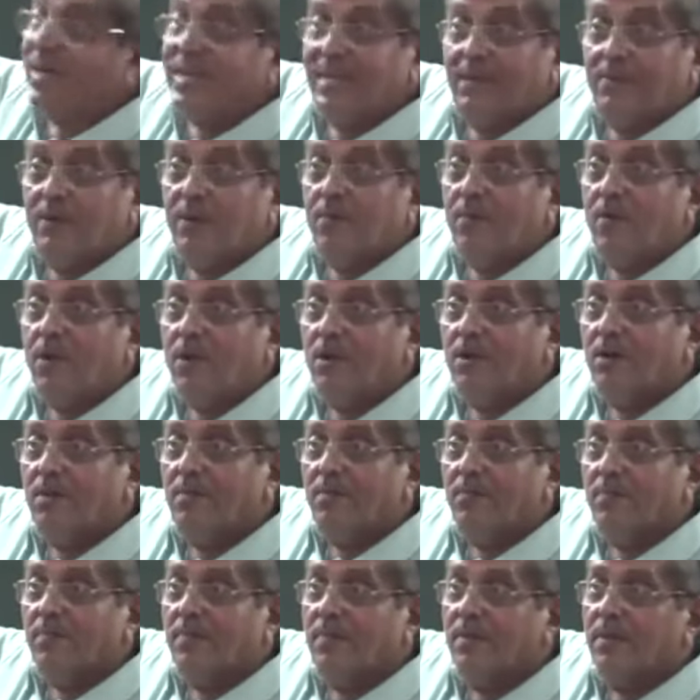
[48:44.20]
double bond,
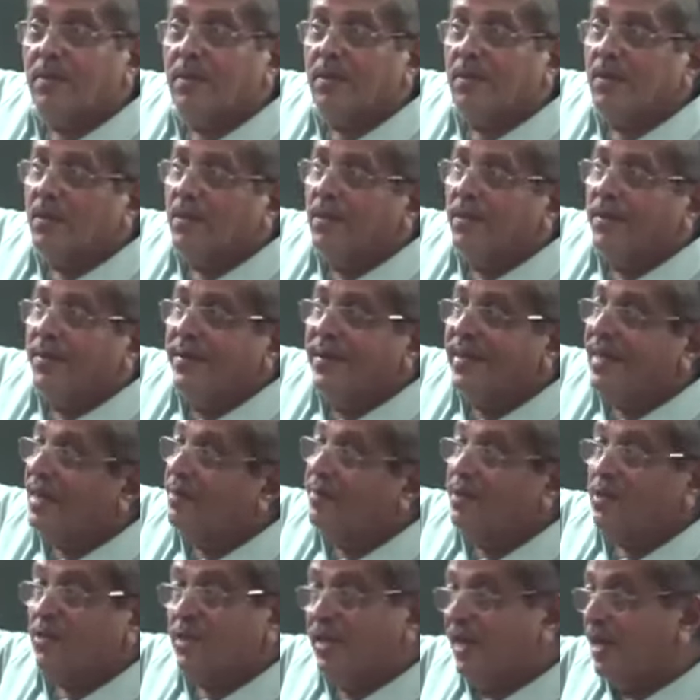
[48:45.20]
it can be
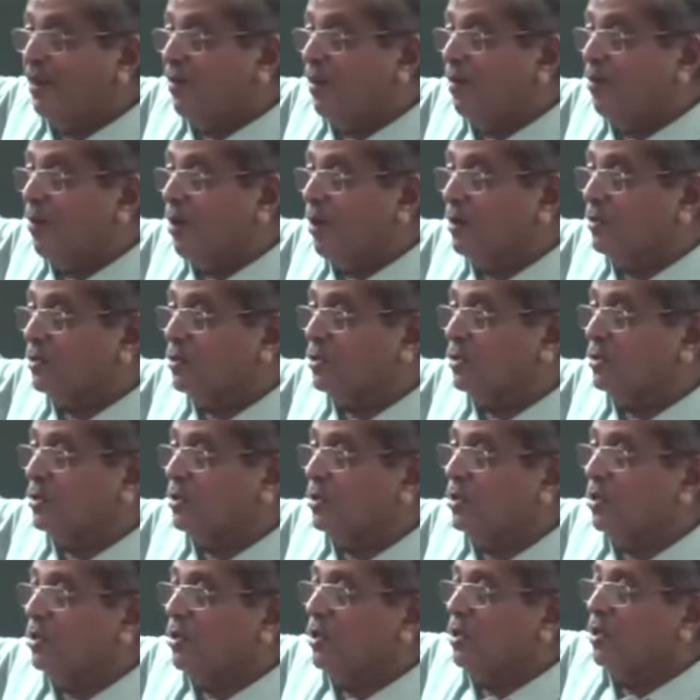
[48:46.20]
3 double bonds,
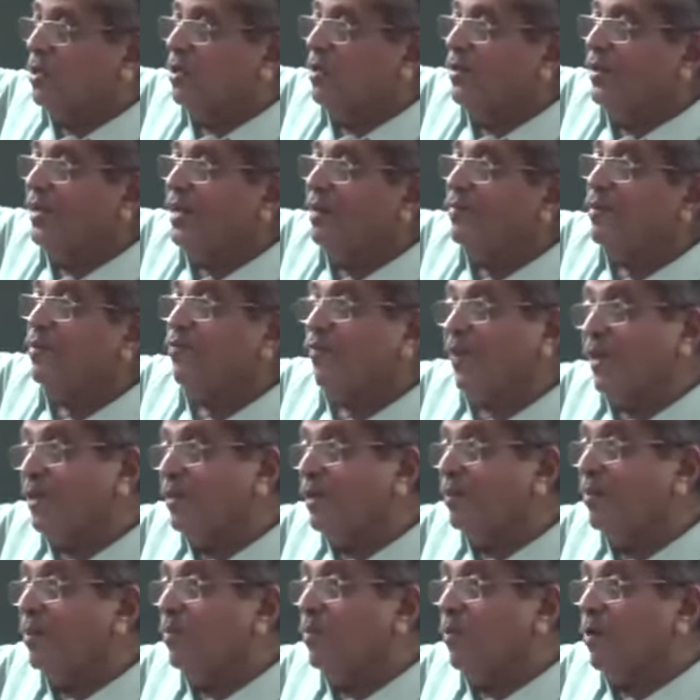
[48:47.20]
it can be 5
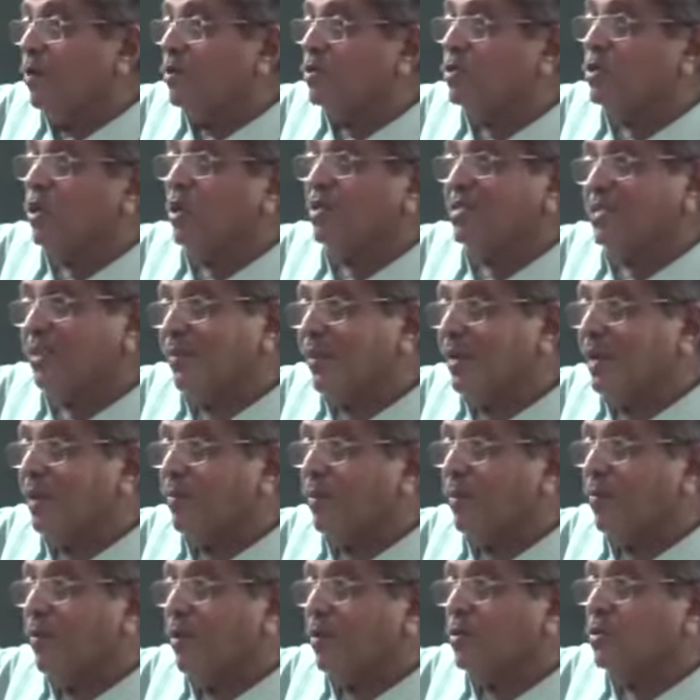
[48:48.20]
double bonds or 7 double
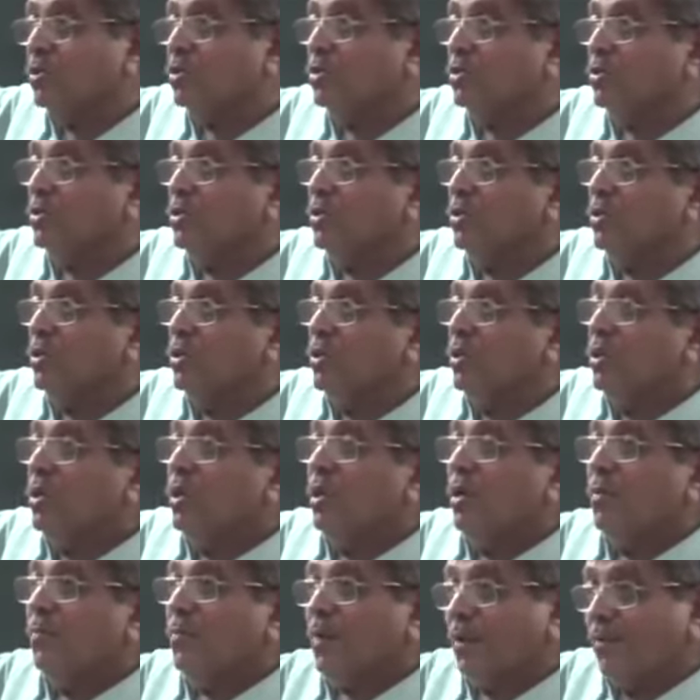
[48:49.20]
bonds,
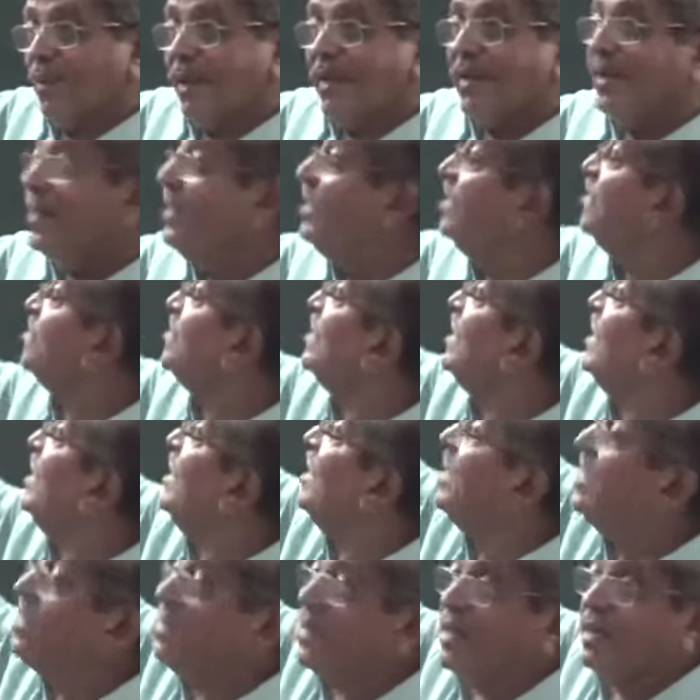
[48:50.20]
provided it is
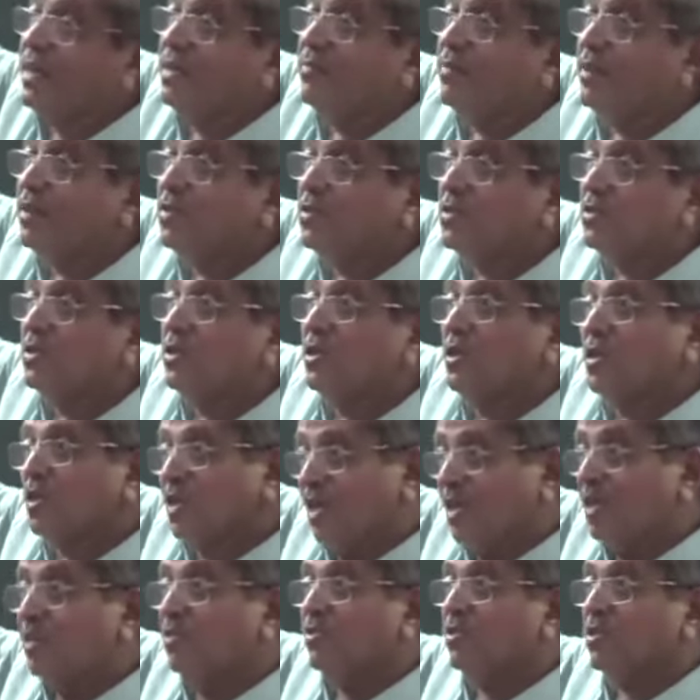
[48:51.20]
allene. Allene means
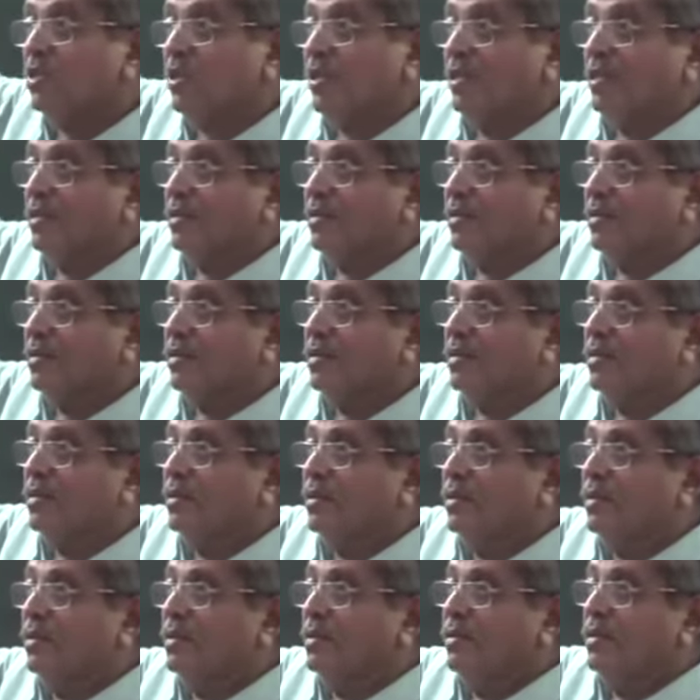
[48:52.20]
continuously,
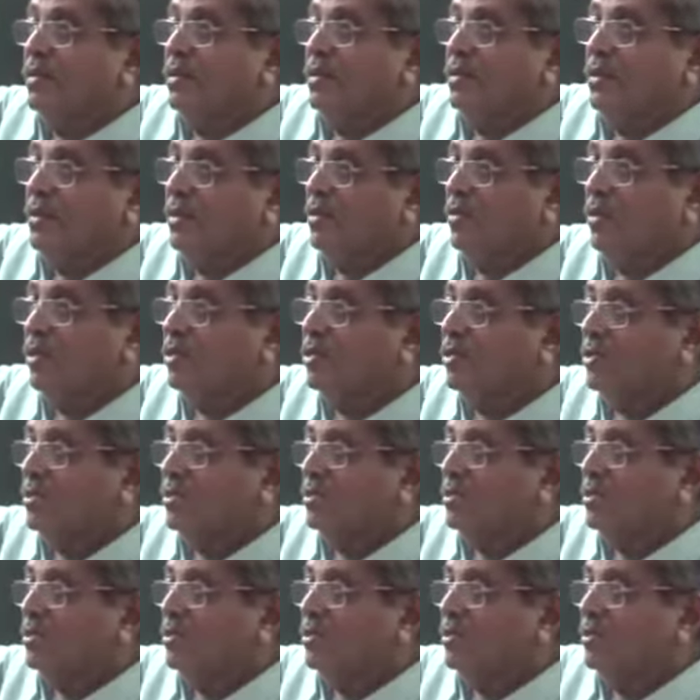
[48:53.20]
not
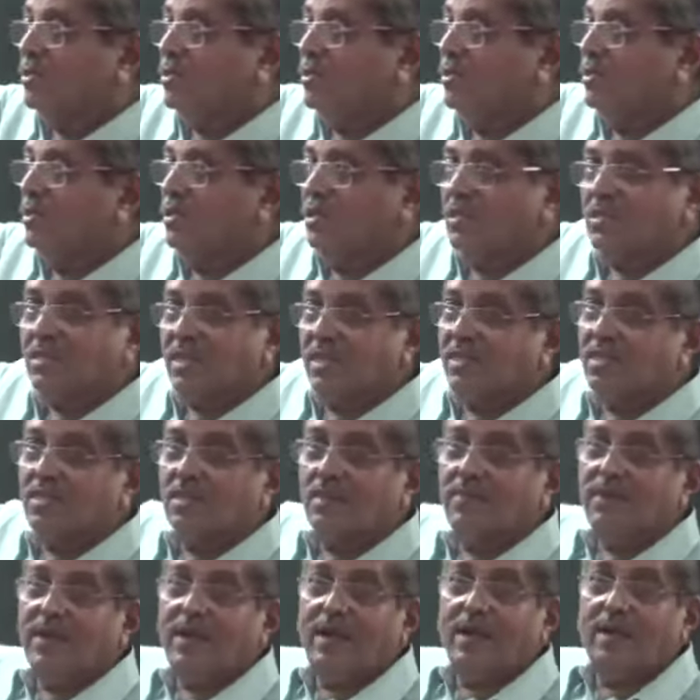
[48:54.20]
it is cut in the
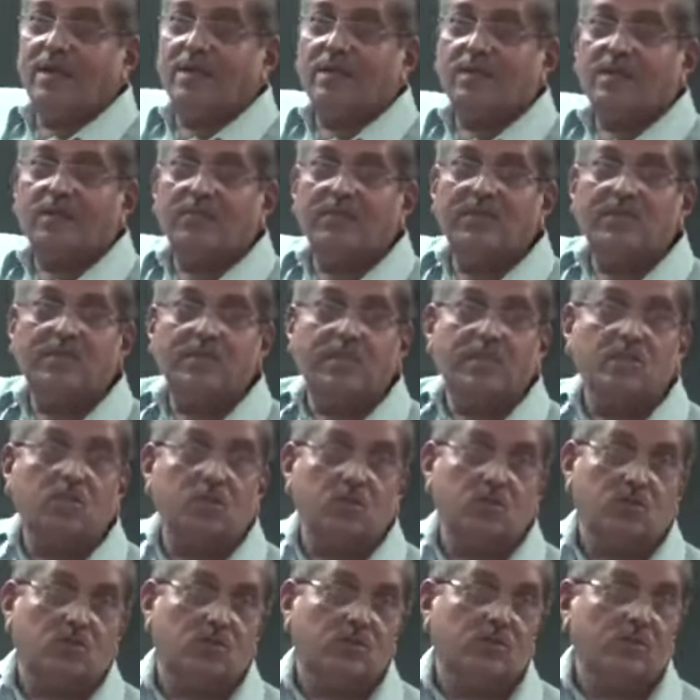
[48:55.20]
middle in
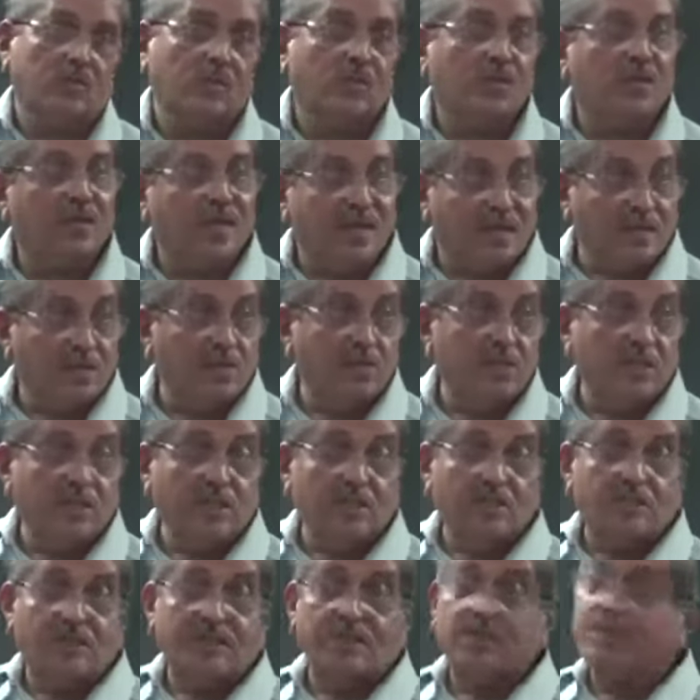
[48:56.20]
CH2. Continuously it
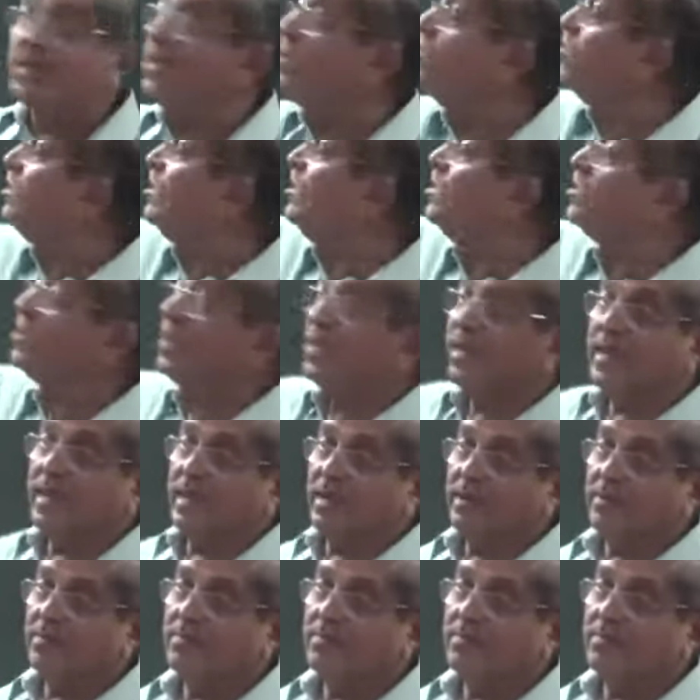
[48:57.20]
is present, then only it is allene.